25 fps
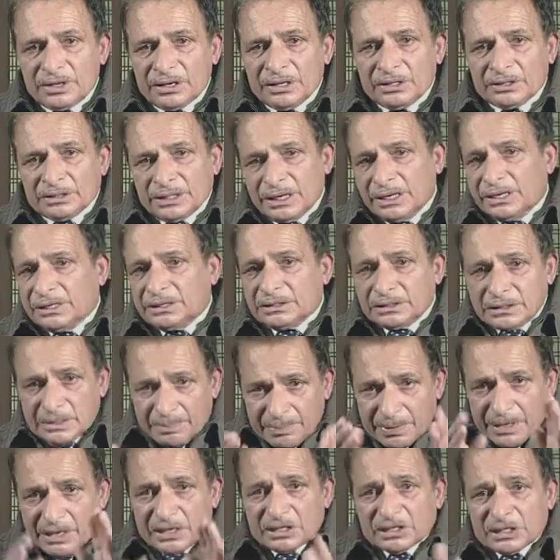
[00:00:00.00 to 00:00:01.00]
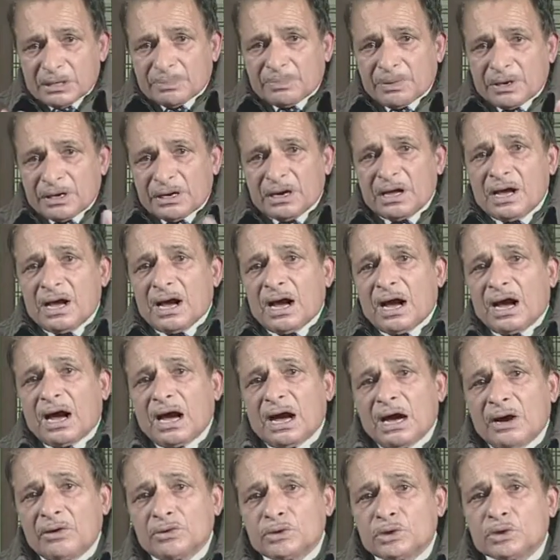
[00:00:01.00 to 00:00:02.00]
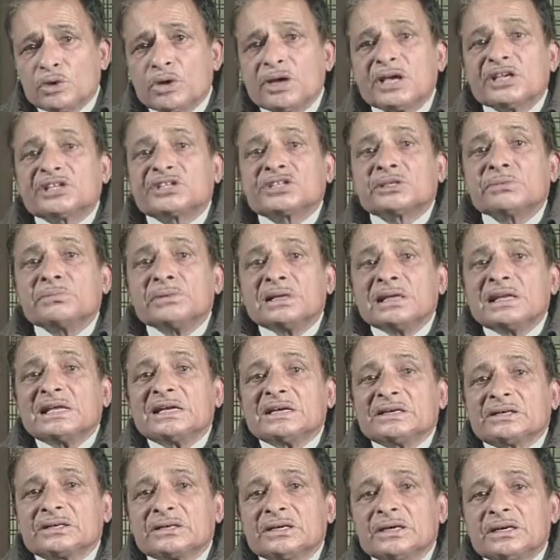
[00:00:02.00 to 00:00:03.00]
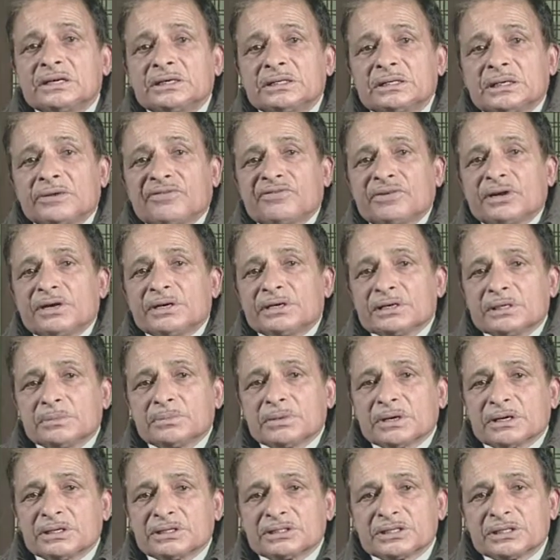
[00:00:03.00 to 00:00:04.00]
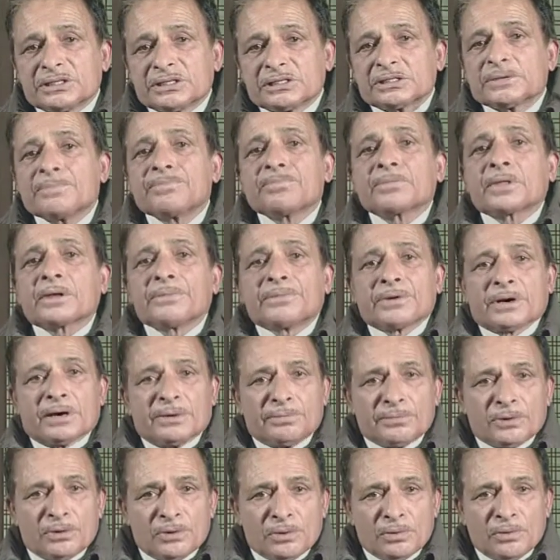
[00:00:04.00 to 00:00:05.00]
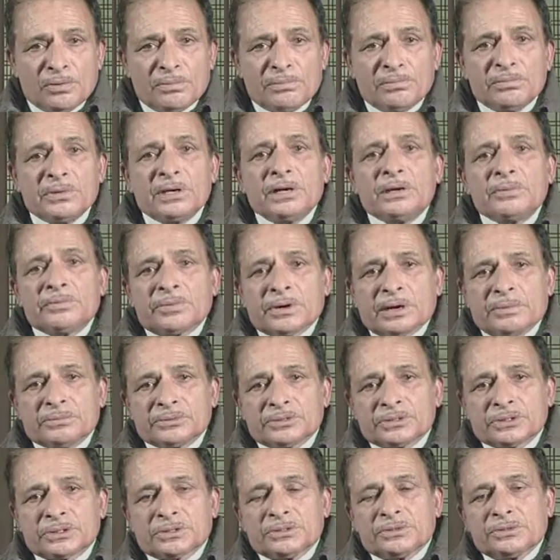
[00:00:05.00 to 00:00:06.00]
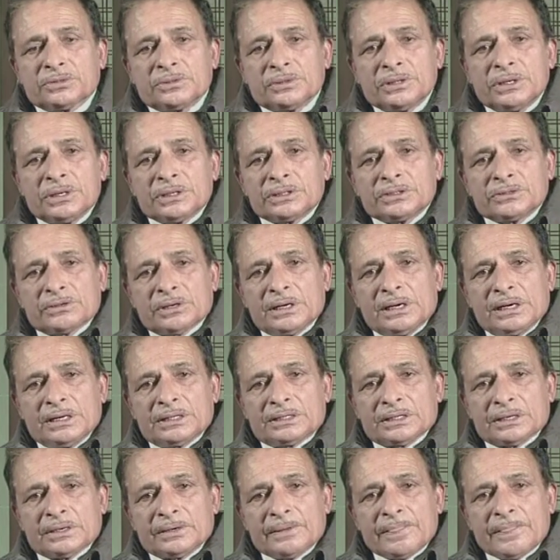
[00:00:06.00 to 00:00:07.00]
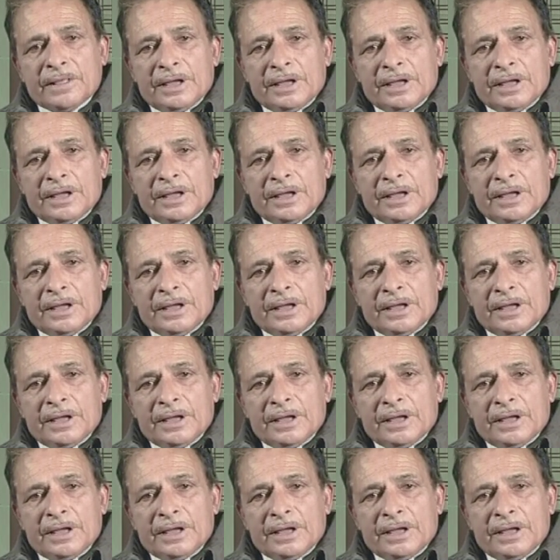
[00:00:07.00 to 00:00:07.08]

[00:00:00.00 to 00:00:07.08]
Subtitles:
then depends upon how you assimilate different influences from home, from school to religion.